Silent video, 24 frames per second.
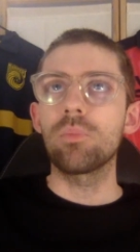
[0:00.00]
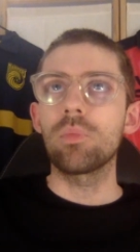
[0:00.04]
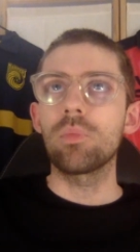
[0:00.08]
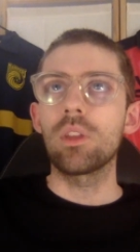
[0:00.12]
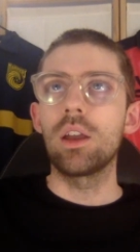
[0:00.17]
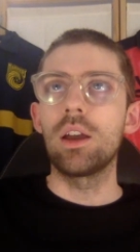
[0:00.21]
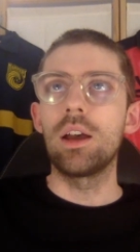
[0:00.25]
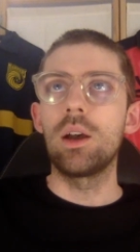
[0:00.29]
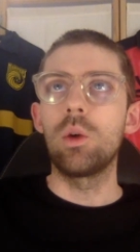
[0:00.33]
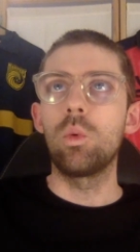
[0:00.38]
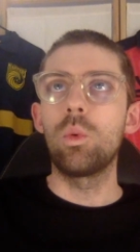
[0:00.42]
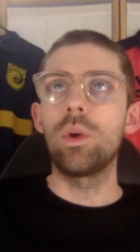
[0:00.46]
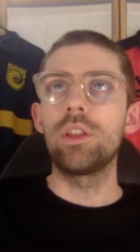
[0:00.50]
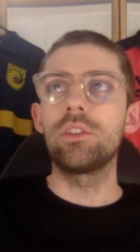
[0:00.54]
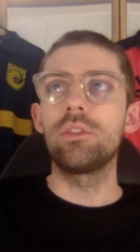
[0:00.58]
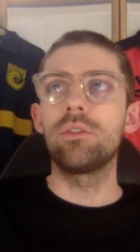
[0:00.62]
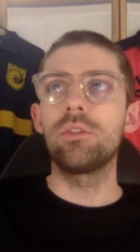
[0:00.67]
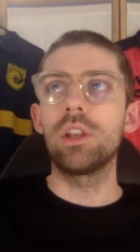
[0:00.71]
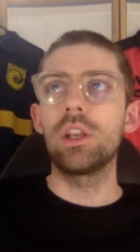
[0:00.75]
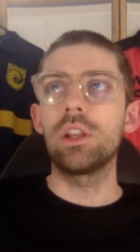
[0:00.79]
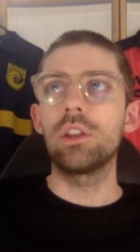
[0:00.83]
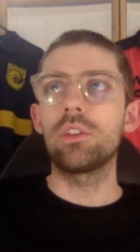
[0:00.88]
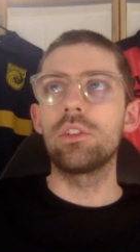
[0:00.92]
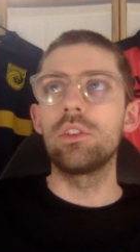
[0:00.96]
Wellington
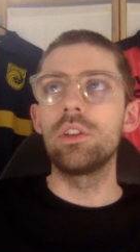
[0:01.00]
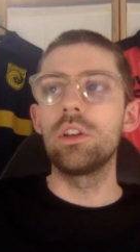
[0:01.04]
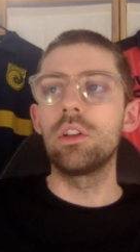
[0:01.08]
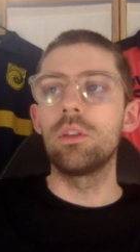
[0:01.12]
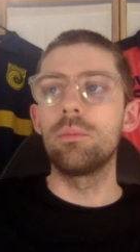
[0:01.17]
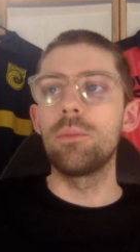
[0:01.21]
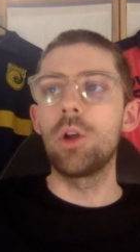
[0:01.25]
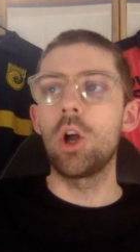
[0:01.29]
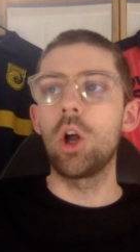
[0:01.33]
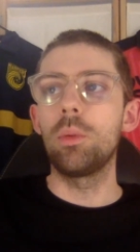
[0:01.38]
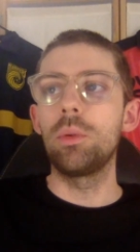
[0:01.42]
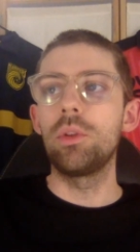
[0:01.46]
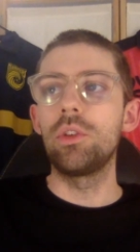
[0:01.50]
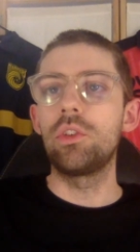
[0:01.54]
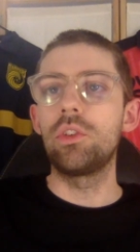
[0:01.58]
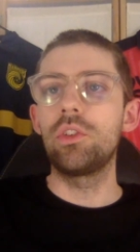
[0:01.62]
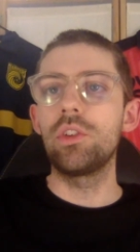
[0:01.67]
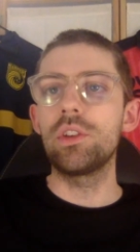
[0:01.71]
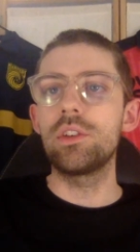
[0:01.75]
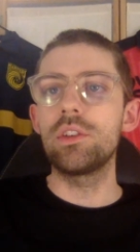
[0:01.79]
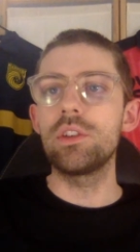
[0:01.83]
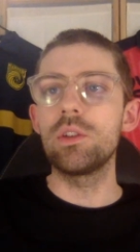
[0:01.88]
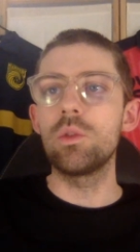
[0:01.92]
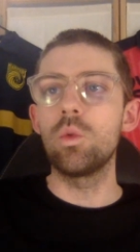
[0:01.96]
Phoenix 0, Melbourne
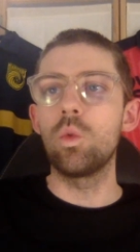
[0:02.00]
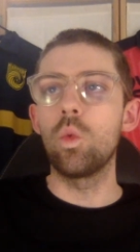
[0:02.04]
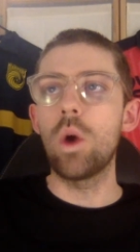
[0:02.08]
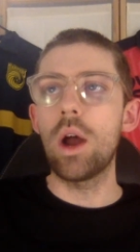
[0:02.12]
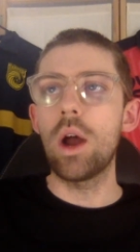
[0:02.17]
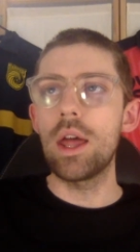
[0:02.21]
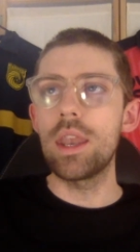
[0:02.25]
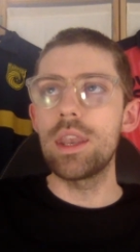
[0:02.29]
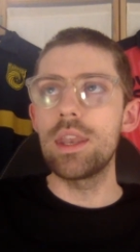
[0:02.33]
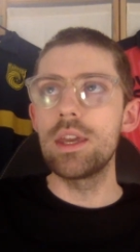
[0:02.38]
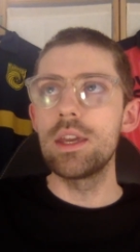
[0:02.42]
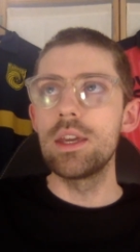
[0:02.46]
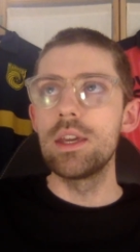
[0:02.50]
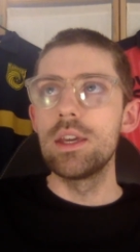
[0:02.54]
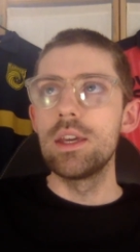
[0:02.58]
City 1.